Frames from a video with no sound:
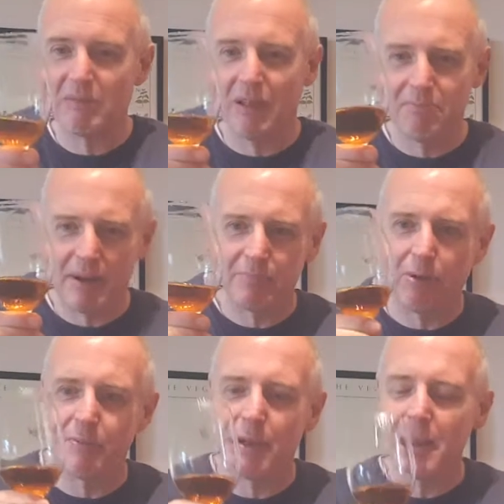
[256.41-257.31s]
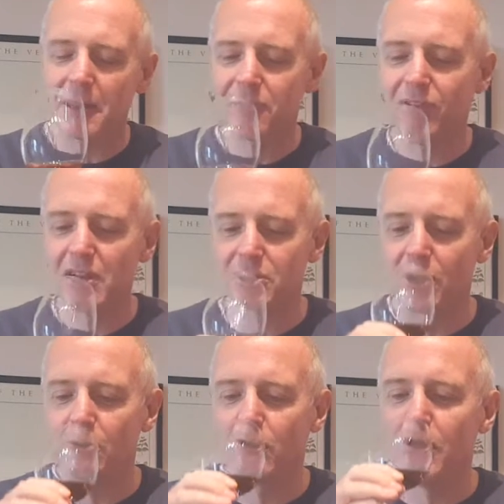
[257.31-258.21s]
I probably better. I haven't finished the
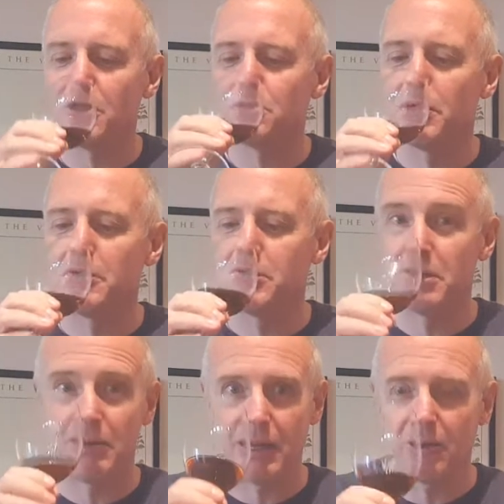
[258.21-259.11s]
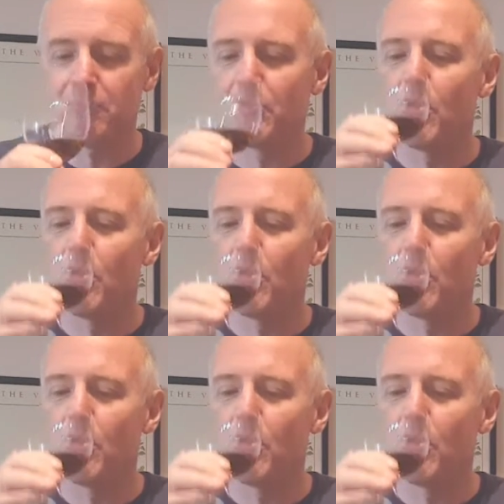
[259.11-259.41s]
whole glass, but hang on.